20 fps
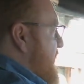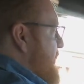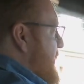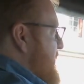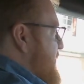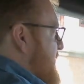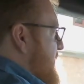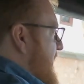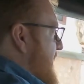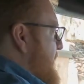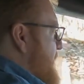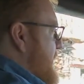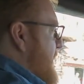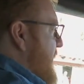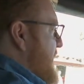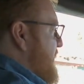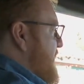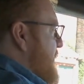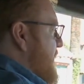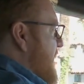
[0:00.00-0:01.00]
which I'm pretty
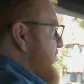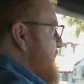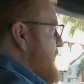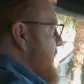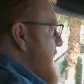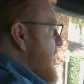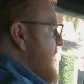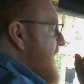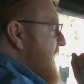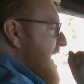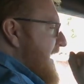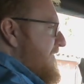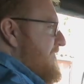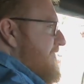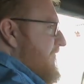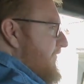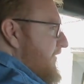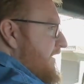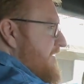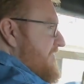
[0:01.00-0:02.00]
sure is where every